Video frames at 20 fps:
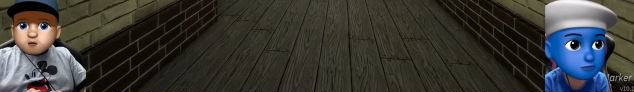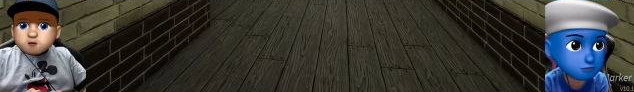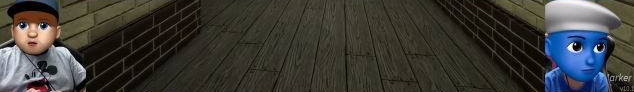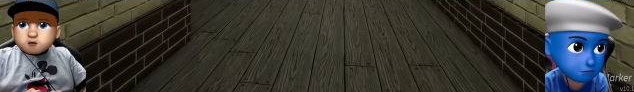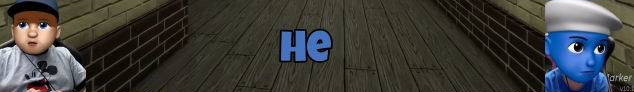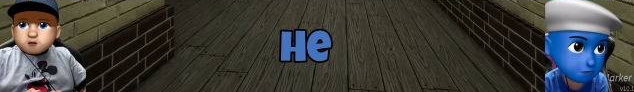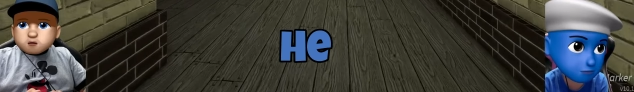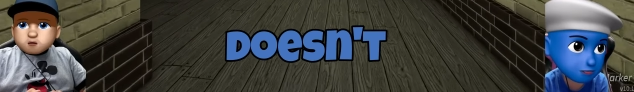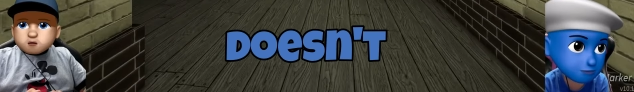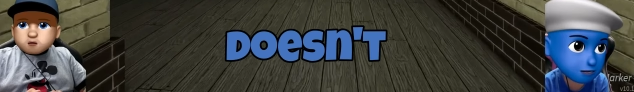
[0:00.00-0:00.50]

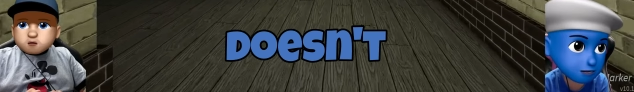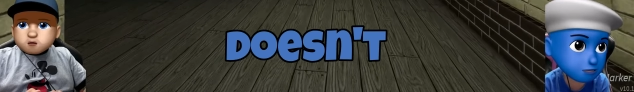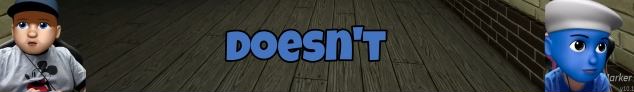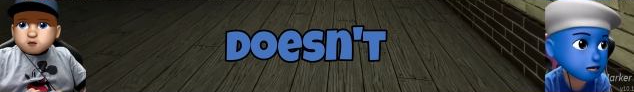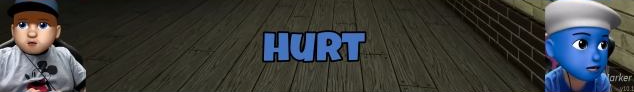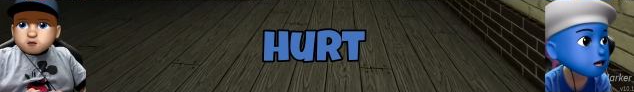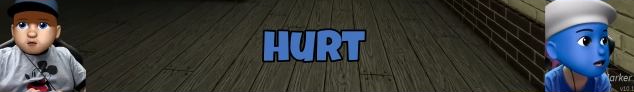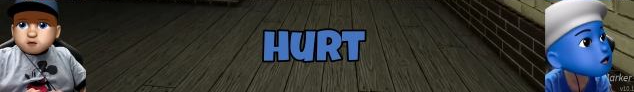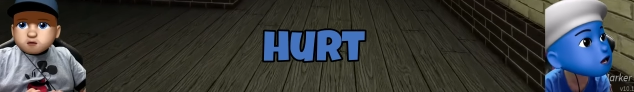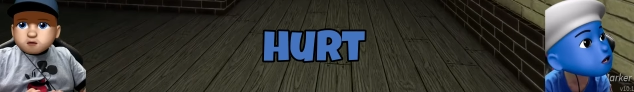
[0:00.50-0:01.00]
Speaker 1: He
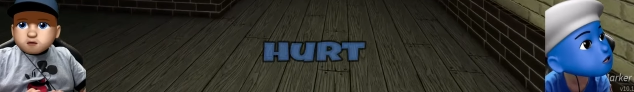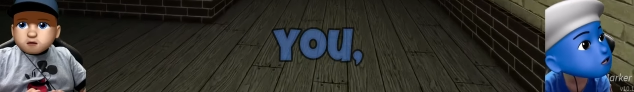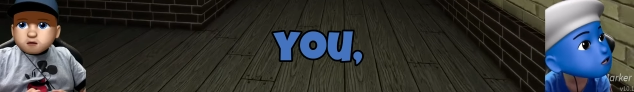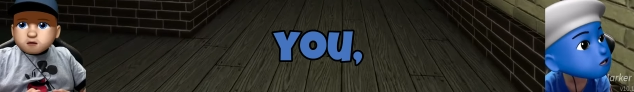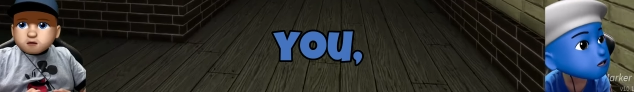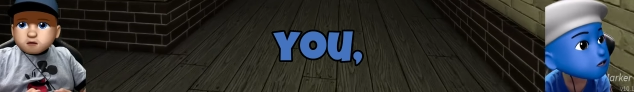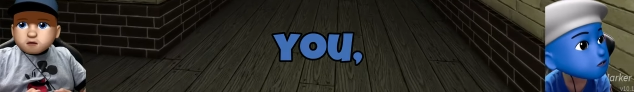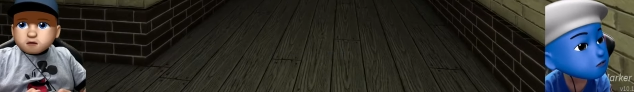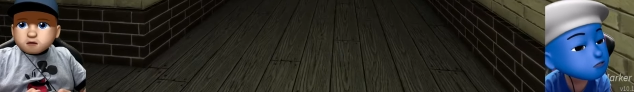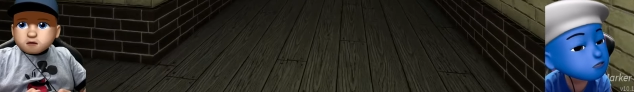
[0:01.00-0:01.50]
doesn't hurt you,
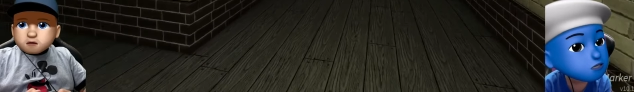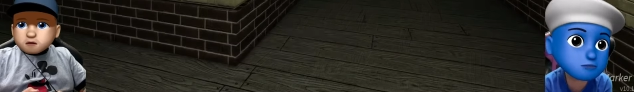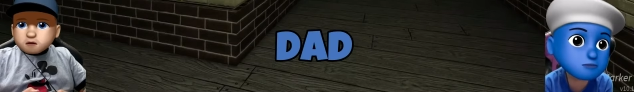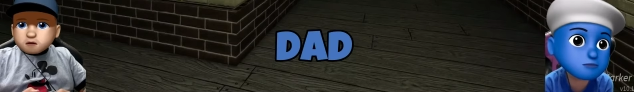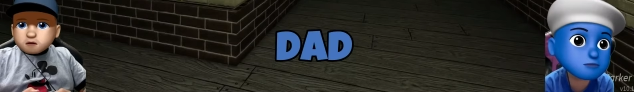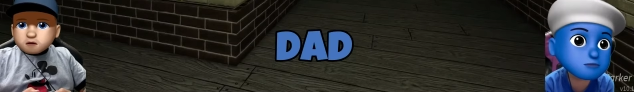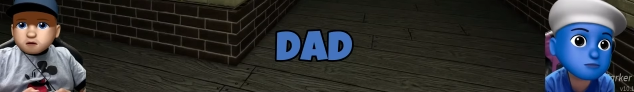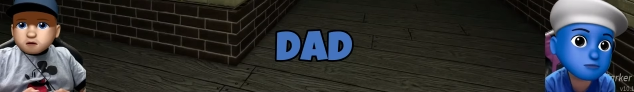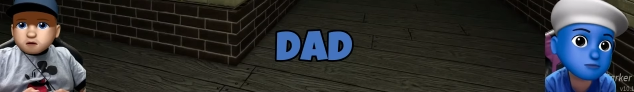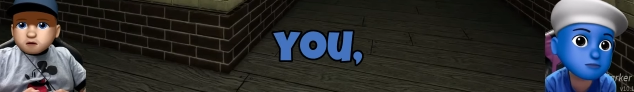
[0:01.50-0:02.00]

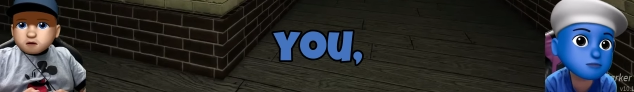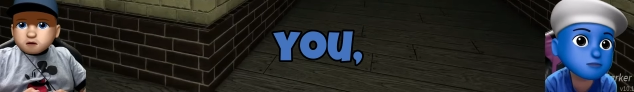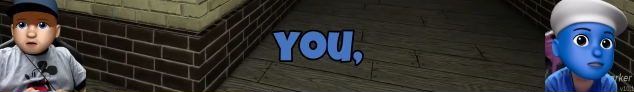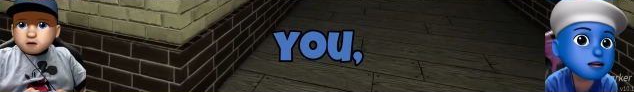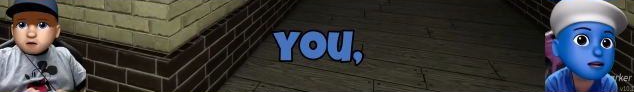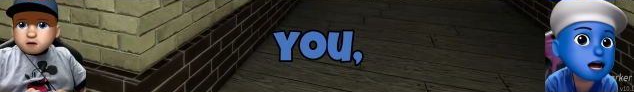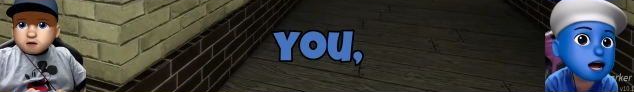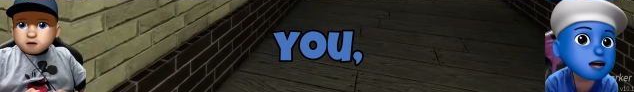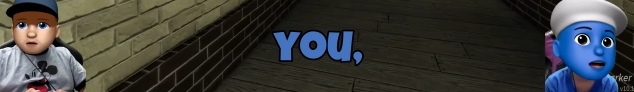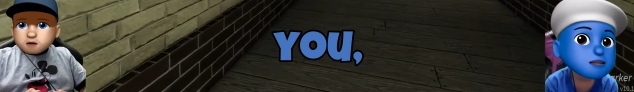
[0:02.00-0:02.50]
Dad.
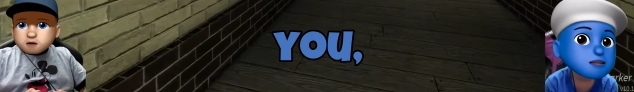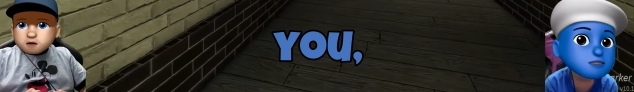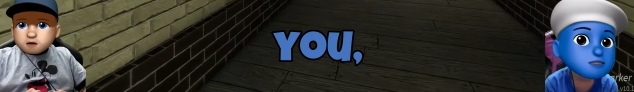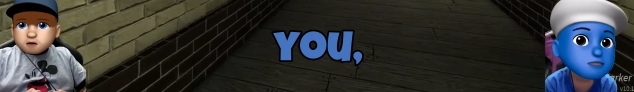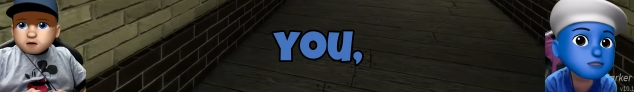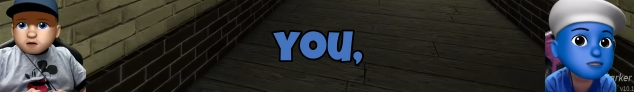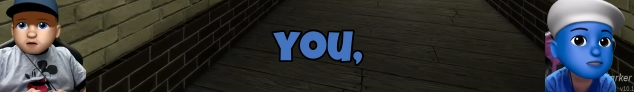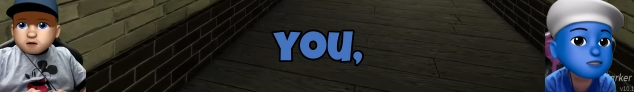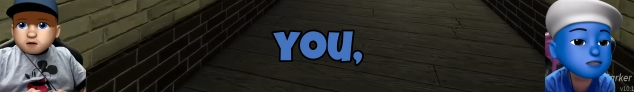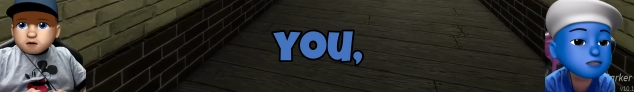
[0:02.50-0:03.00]
He only
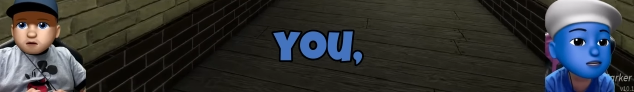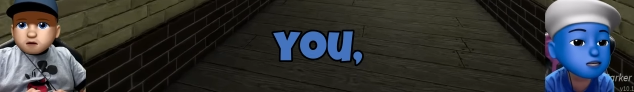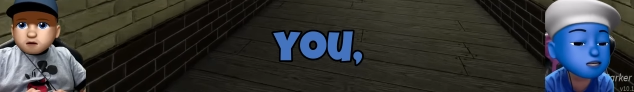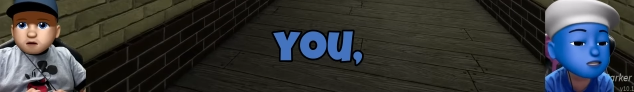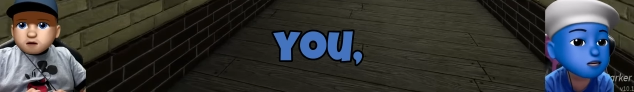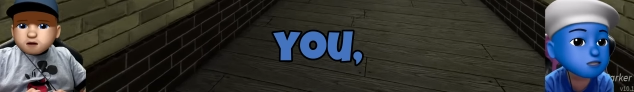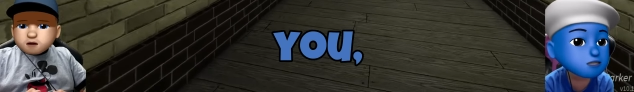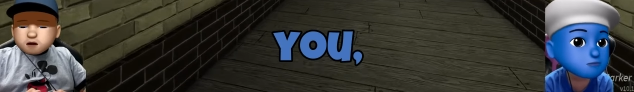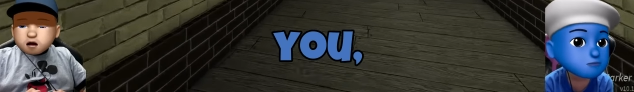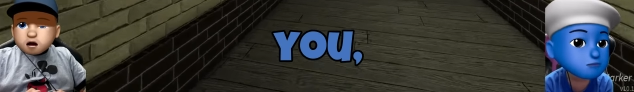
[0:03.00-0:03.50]
jump scares you.